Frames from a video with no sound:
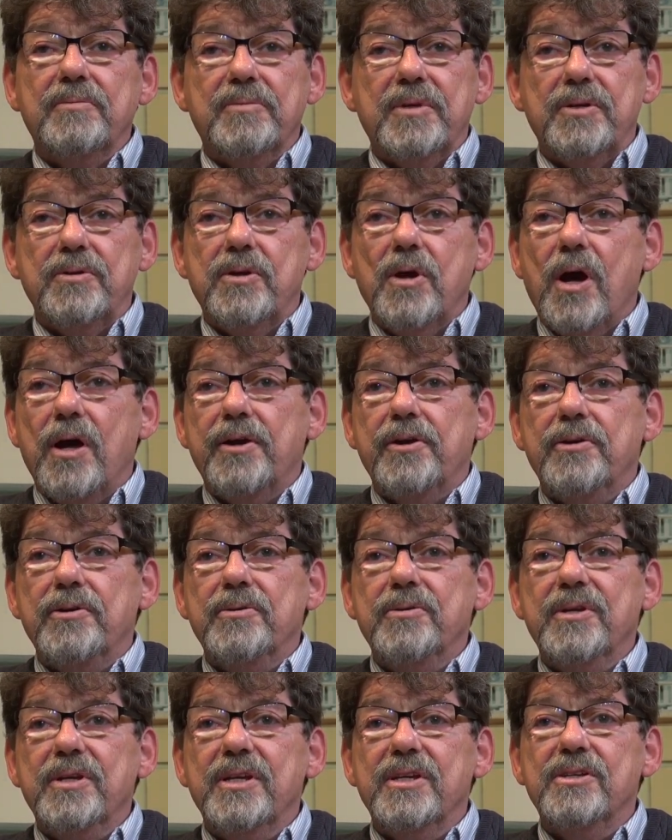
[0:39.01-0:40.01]
Their
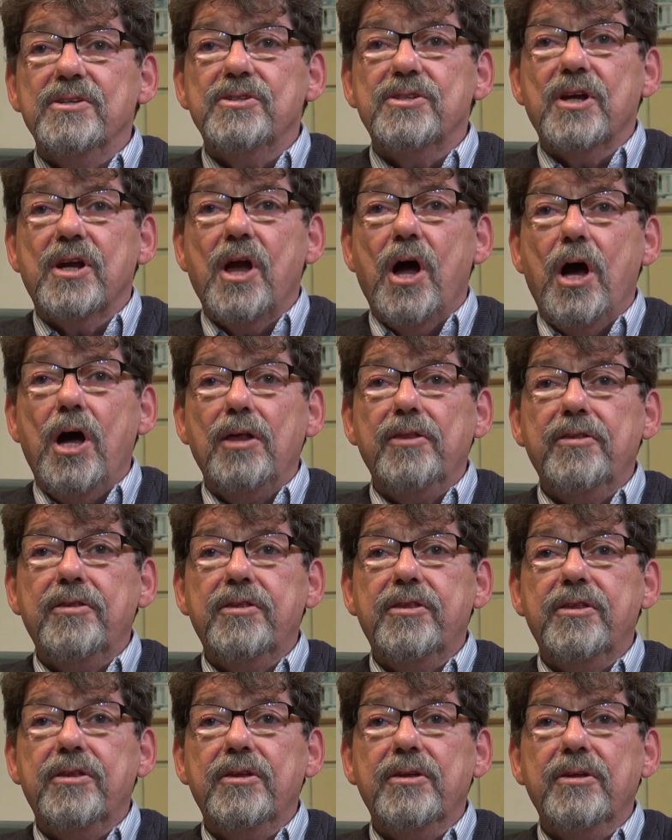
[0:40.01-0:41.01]
daughter is a
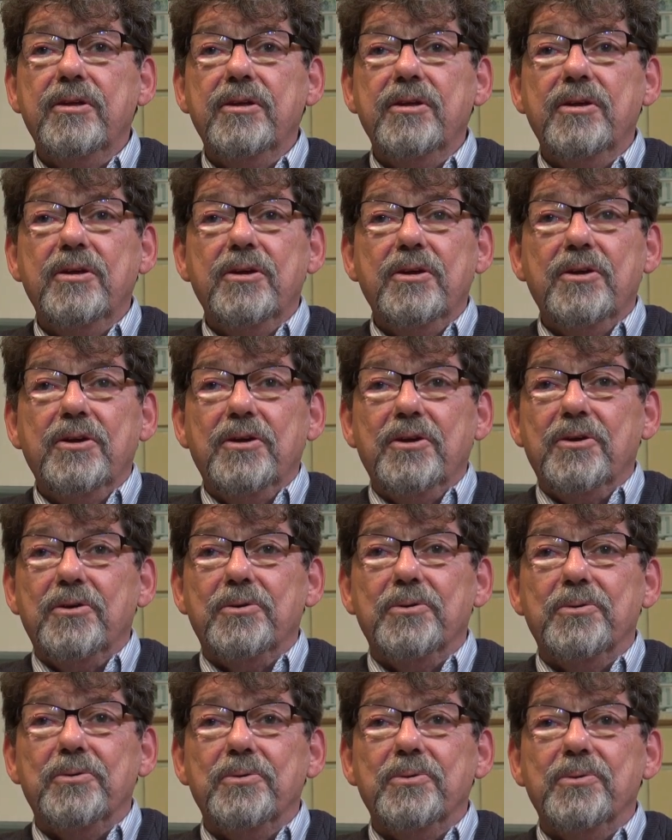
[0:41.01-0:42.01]
goth
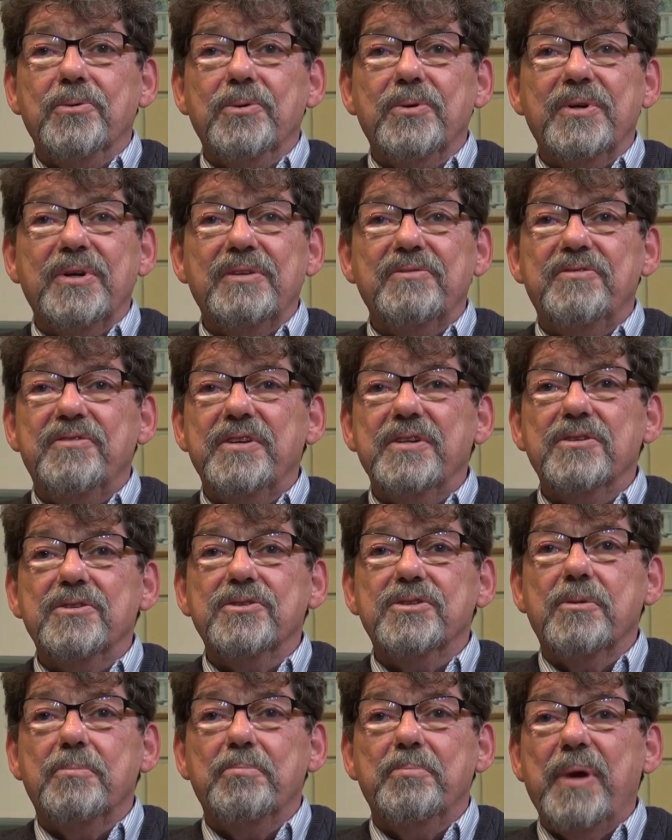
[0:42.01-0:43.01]
who
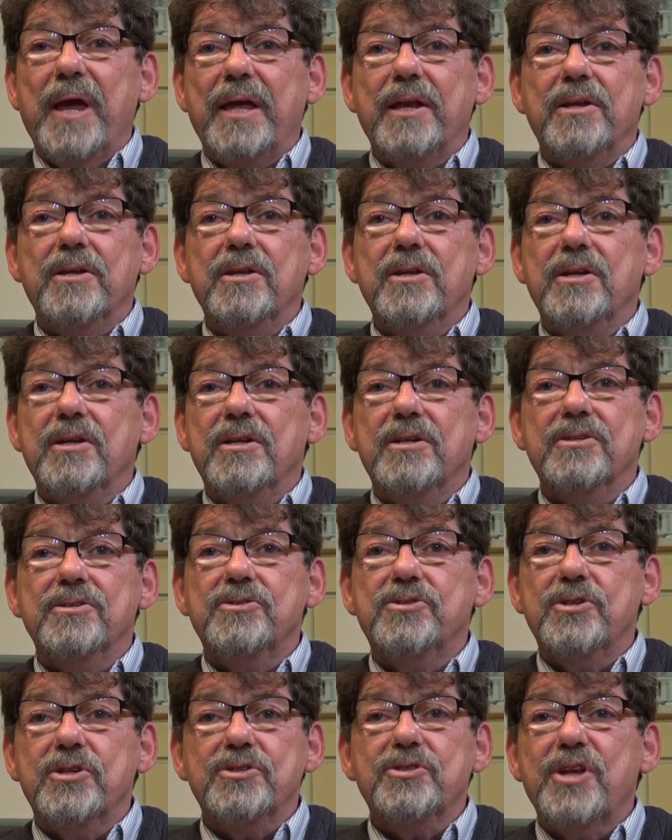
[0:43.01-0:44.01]
feels abandoned and
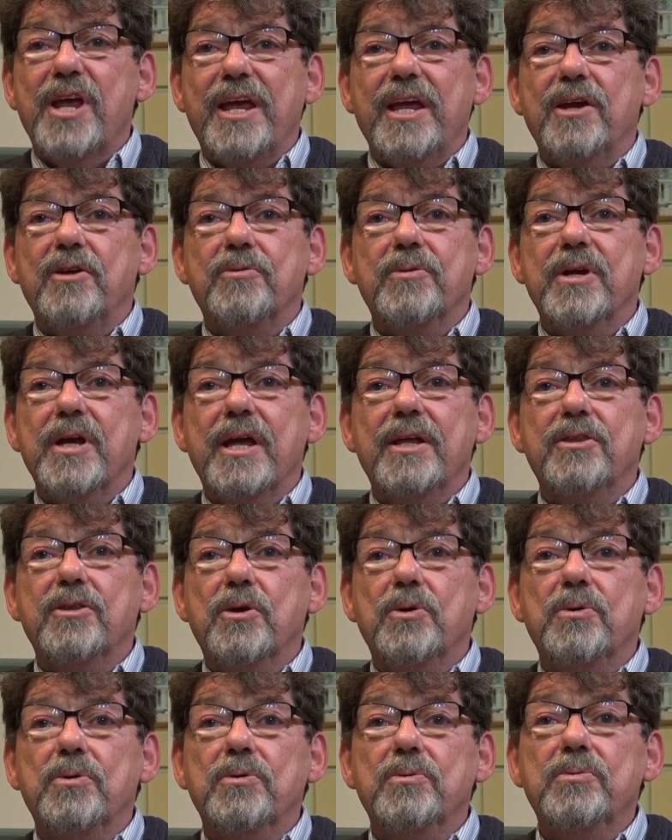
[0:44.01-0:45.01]
is just angry at
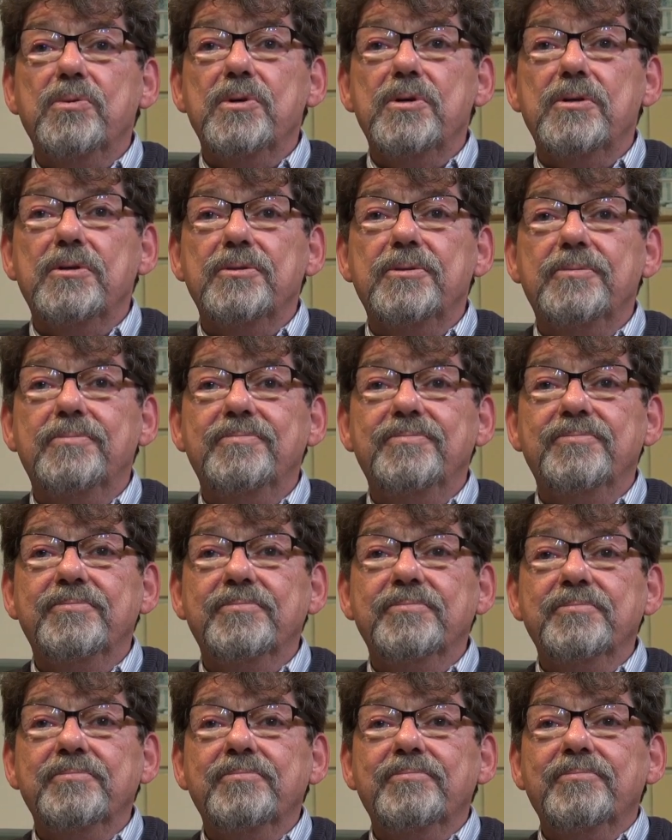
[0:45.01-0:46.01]
the whole world.
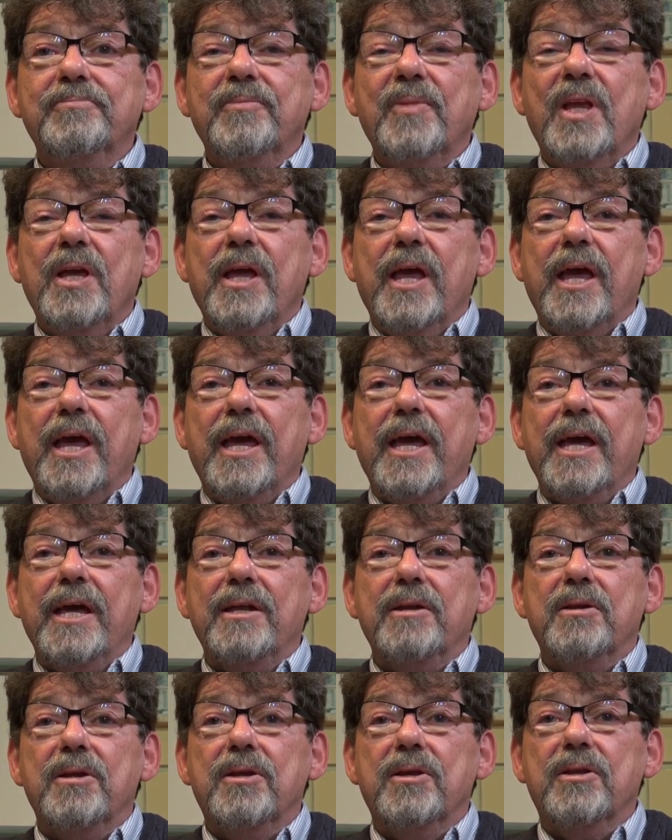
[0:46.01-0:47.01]

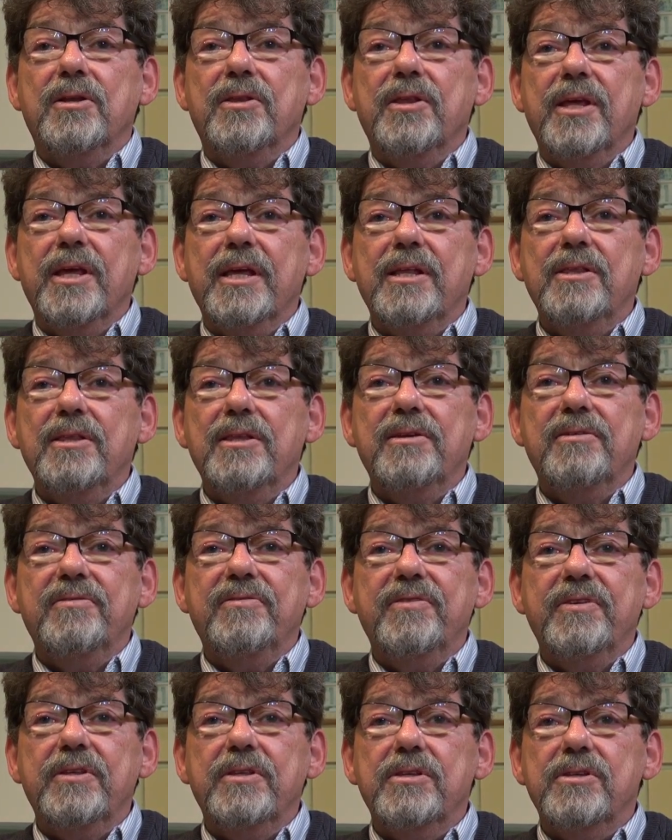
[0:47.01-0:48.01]
And they
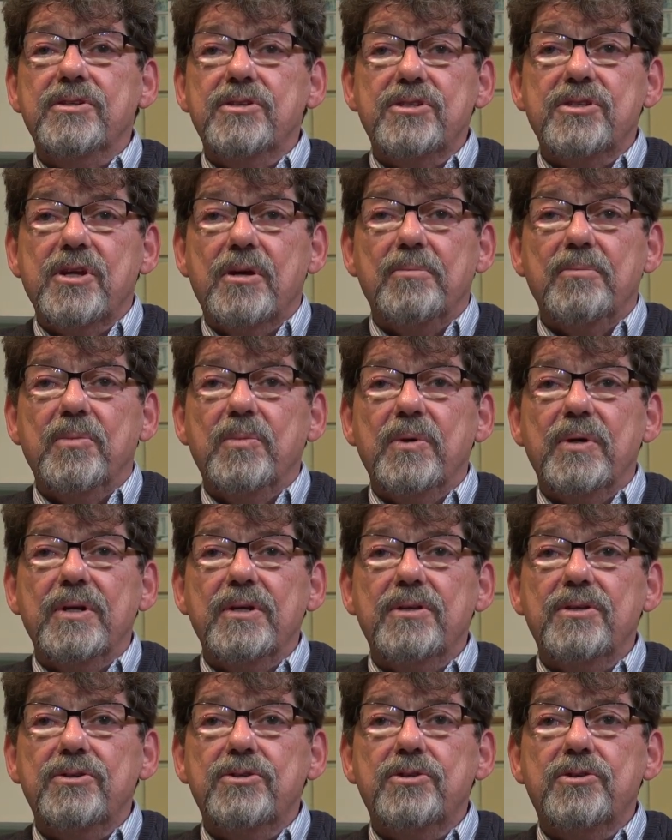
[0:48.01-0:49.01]
live in this
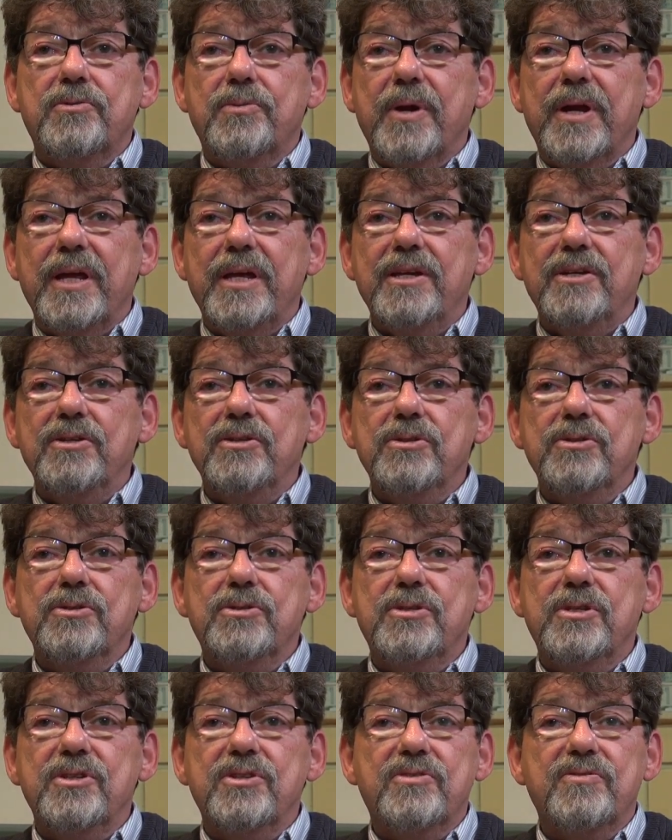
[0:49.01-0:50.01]
somewhat
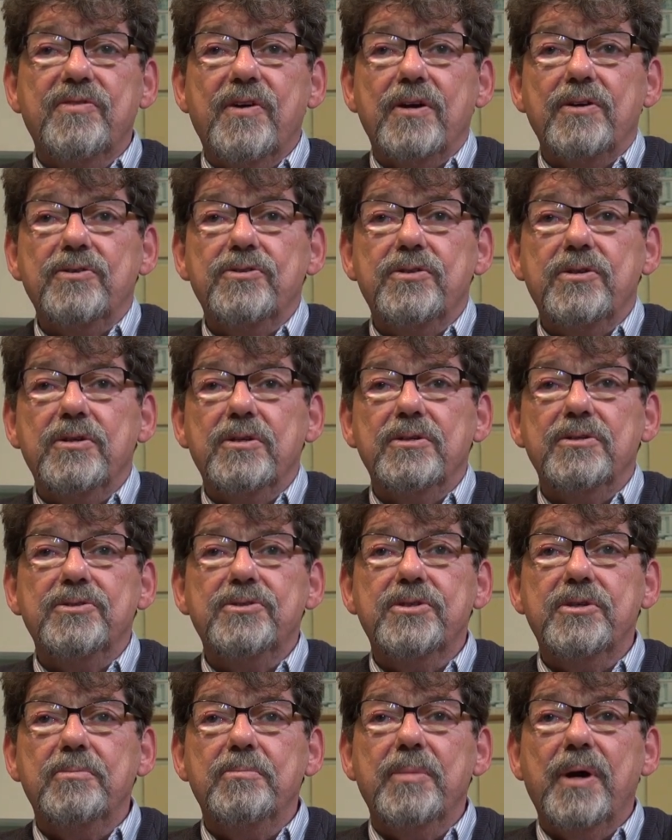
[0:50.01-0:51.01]
strange, dysfunctional
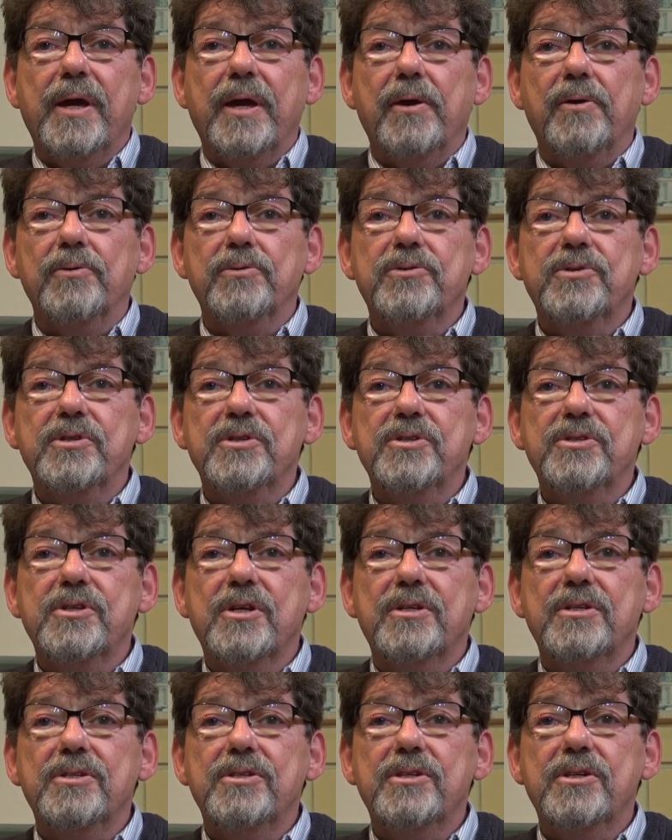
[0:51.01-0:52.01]
symbiosis
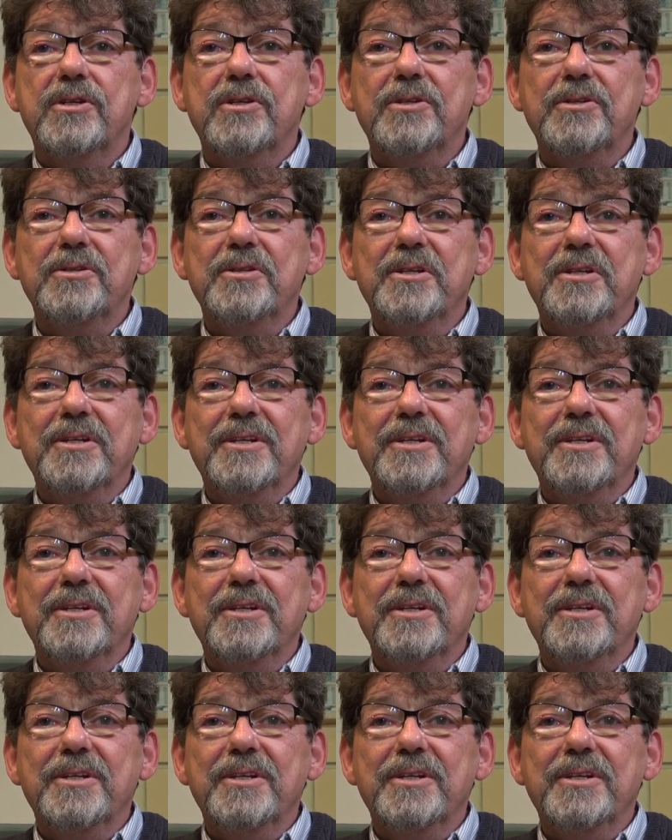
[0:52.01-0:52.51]
until